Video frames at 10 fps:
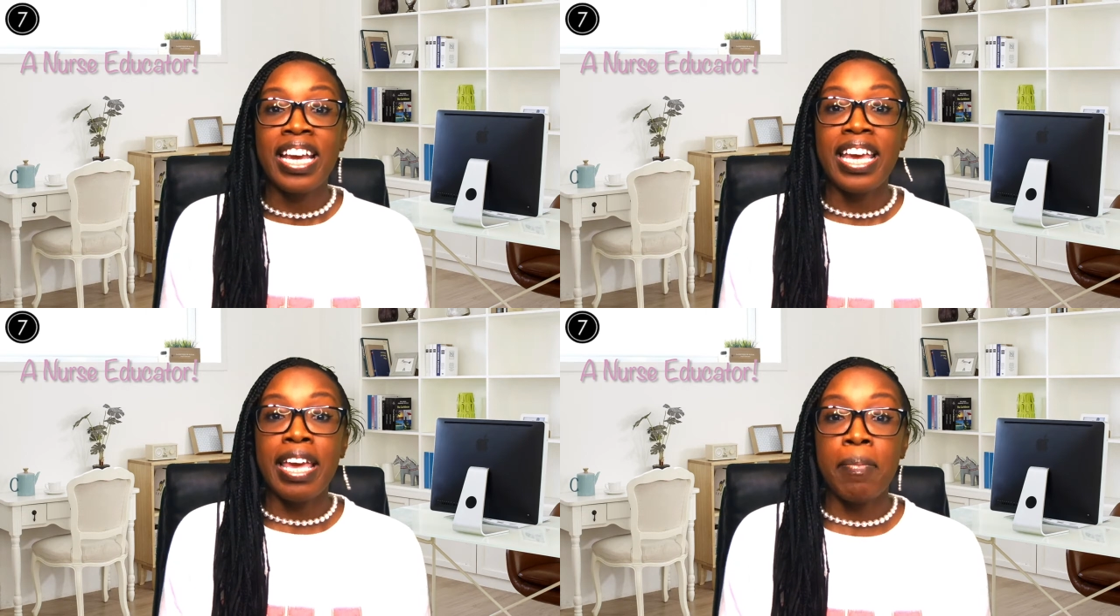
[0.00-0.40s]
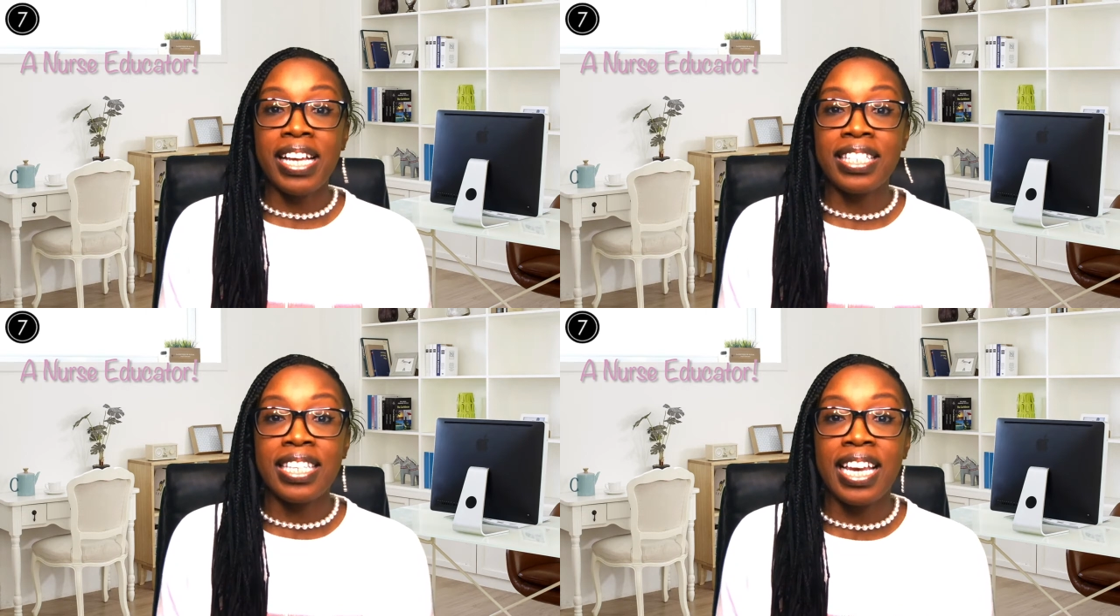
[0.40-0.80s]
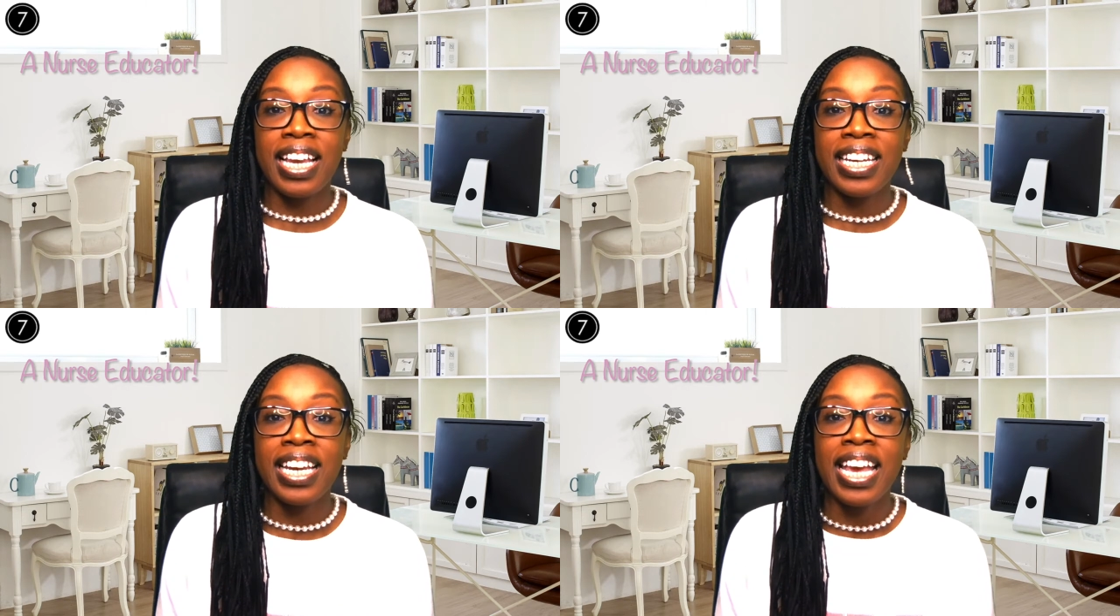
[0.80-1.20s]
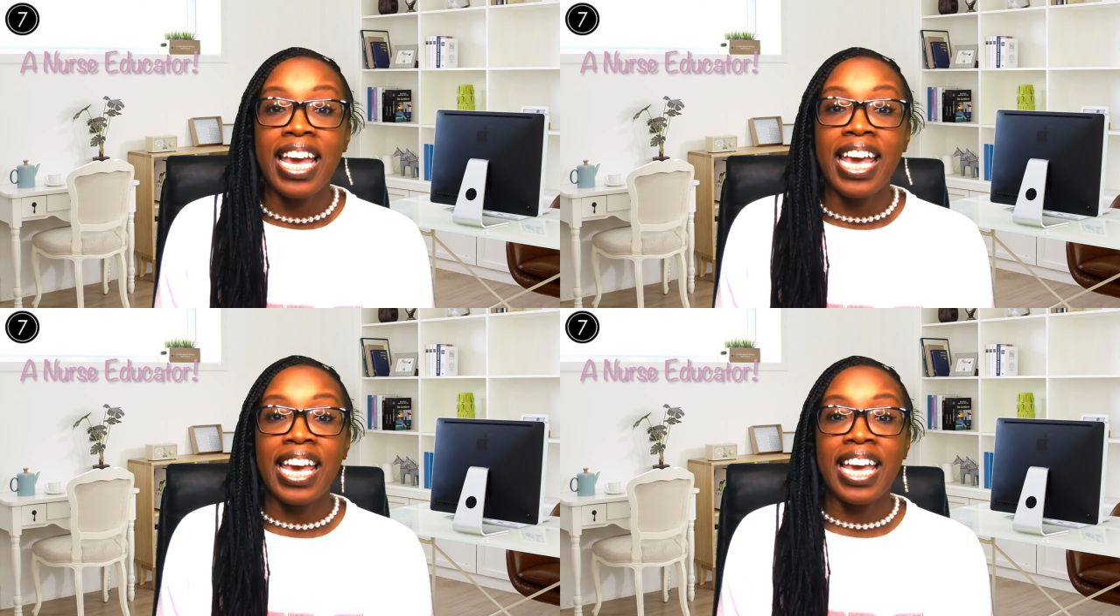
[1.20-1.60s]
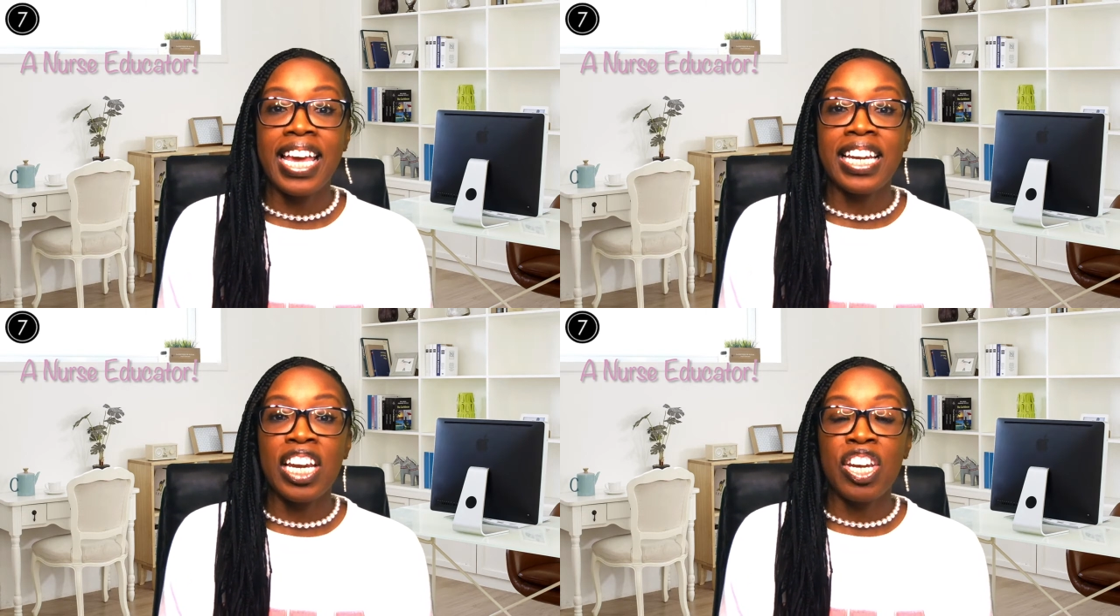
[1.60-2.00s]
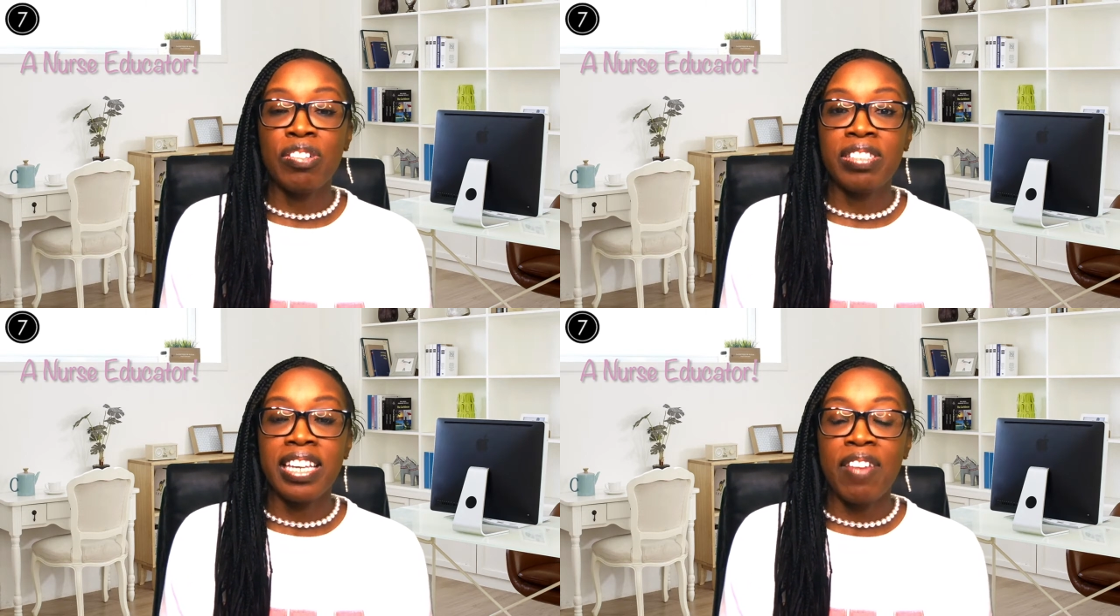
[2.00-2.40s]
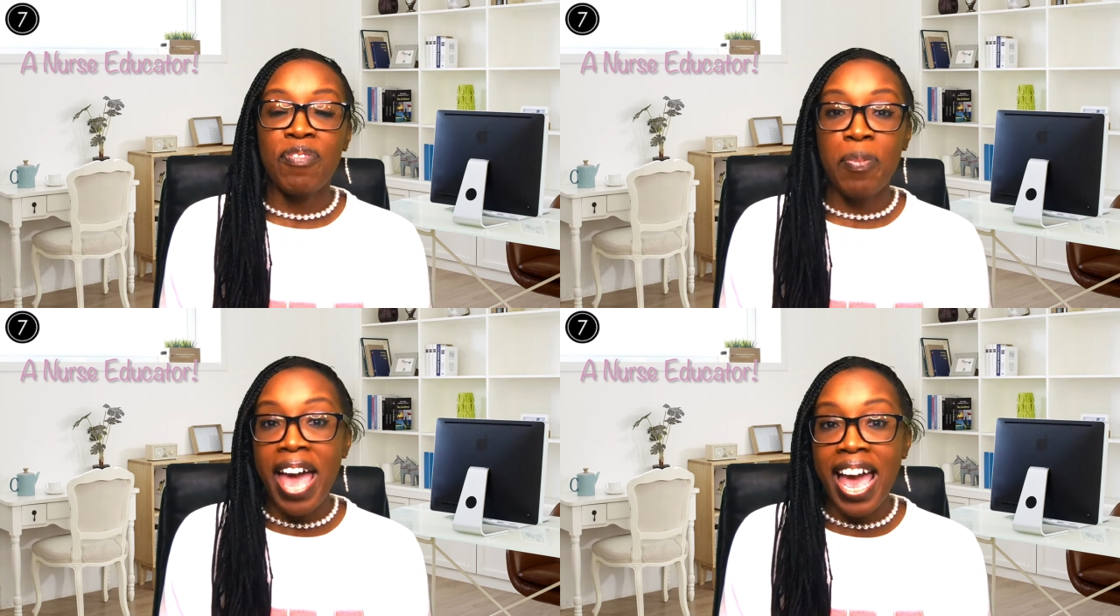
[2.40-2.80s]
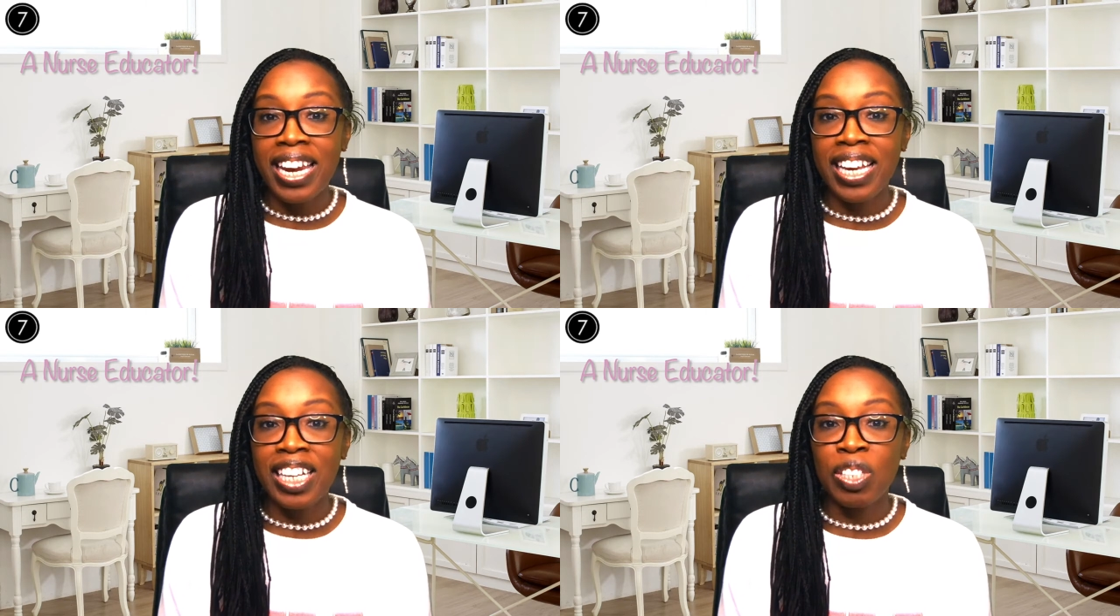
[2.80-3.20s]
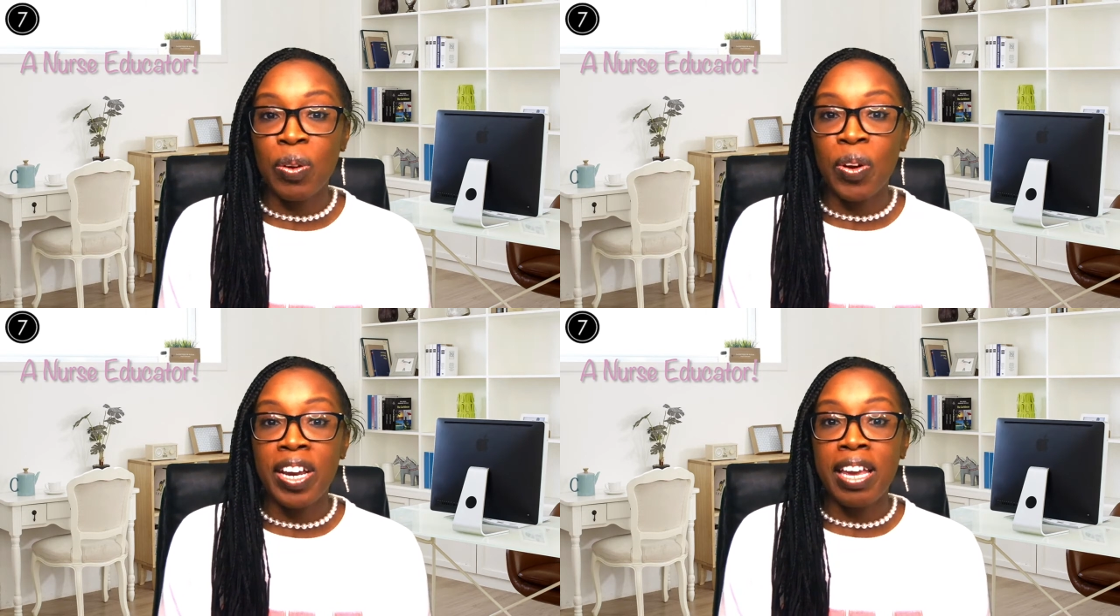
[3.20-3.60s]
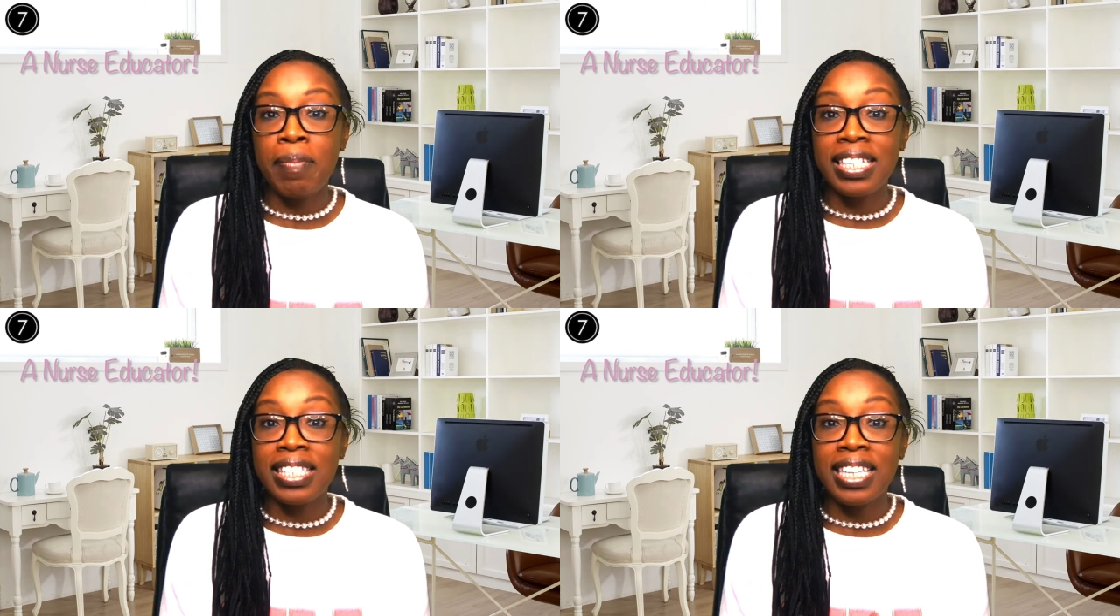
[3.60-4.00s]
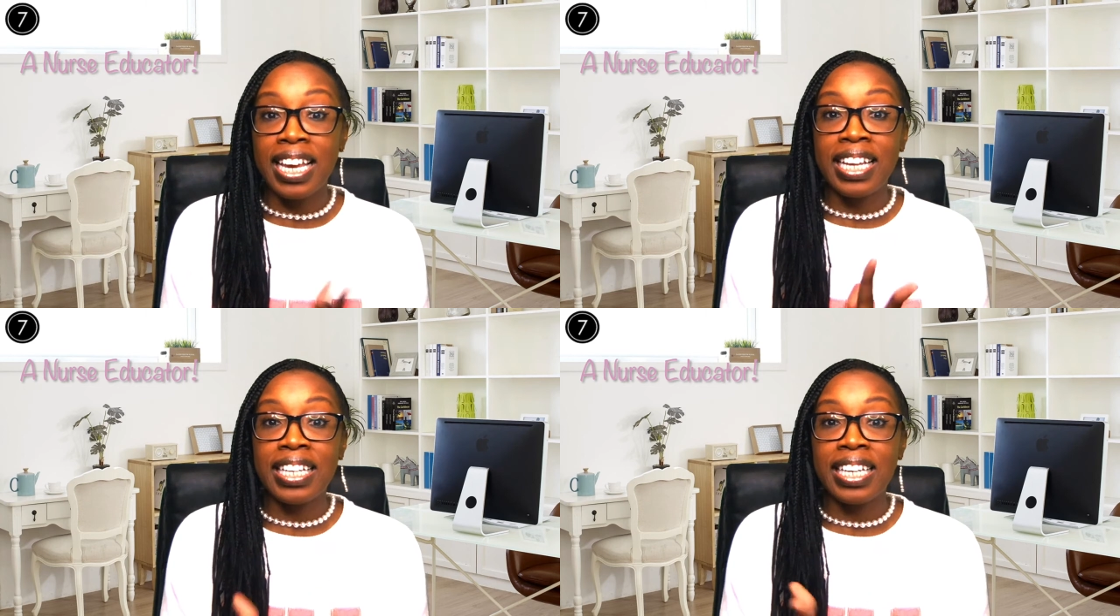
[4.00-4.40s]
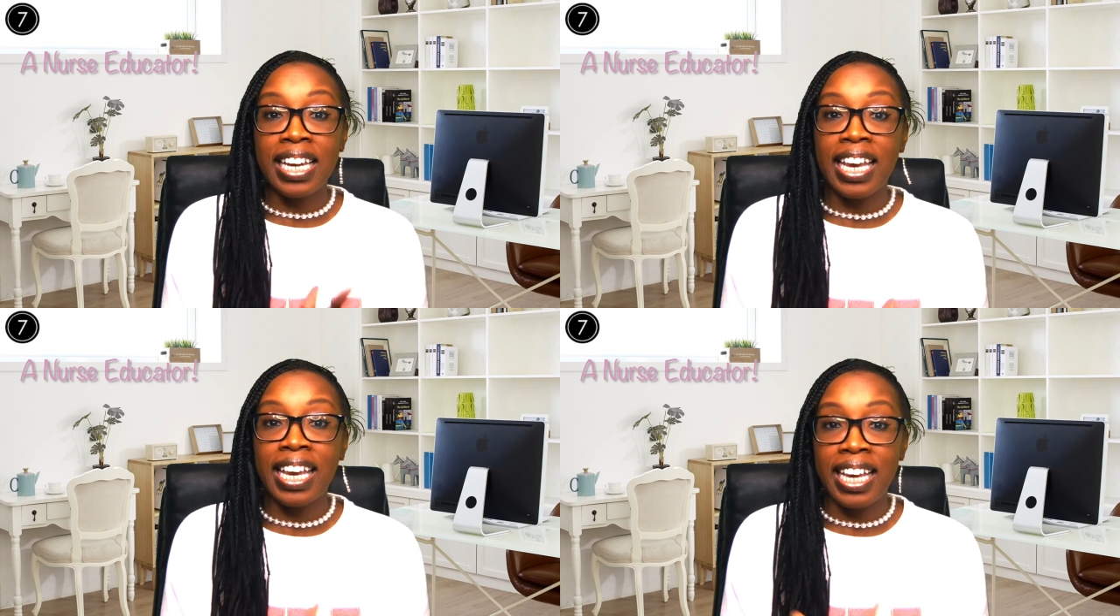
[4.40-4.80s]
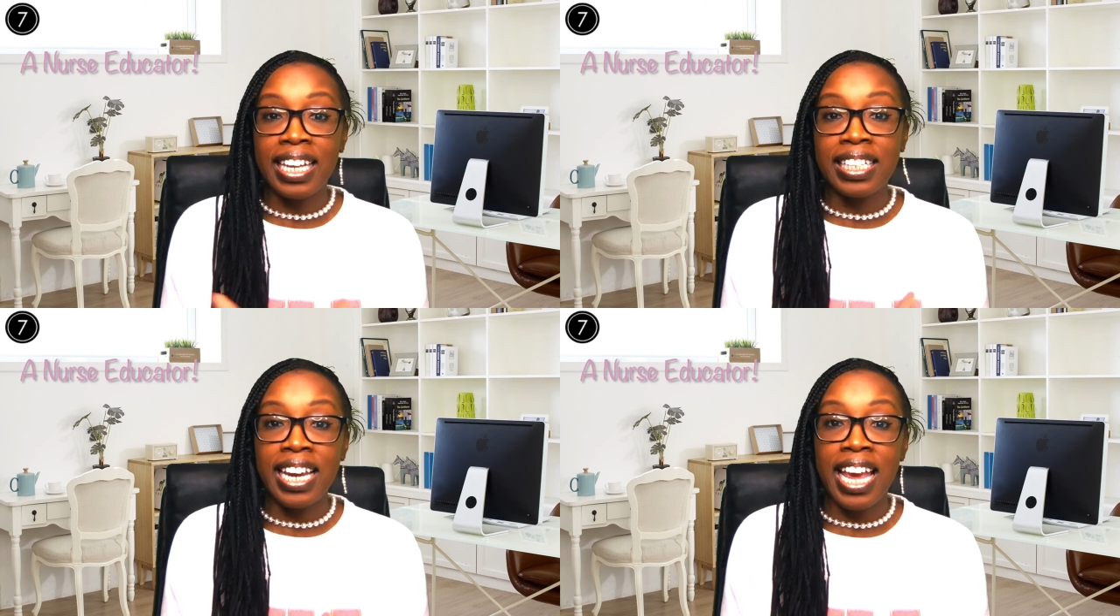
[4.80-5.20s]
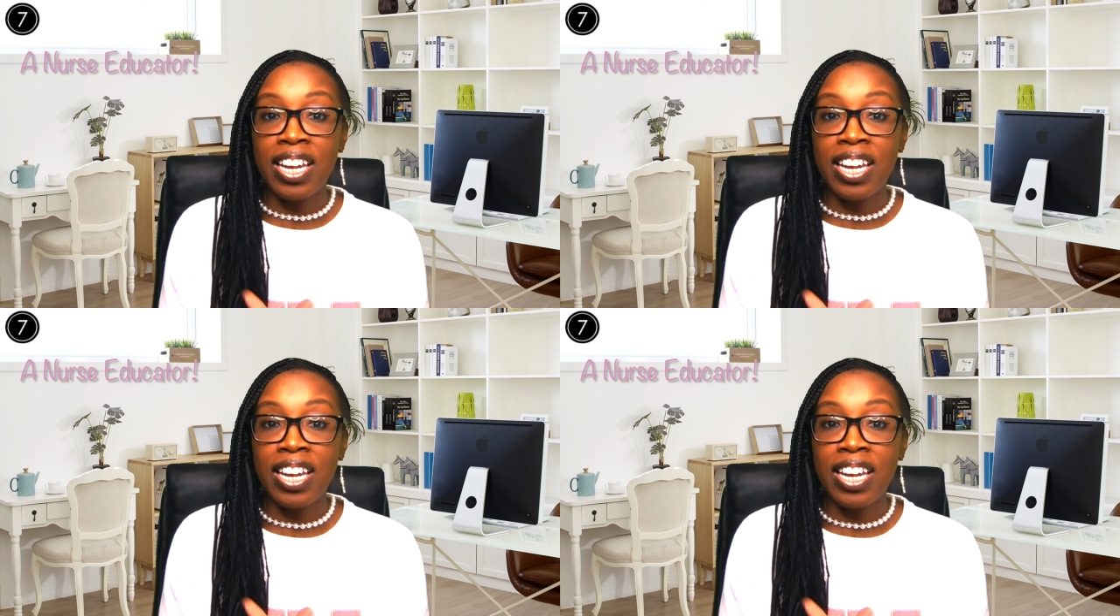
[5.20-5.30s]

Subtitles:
MSN in Nursing Informatics or MSN in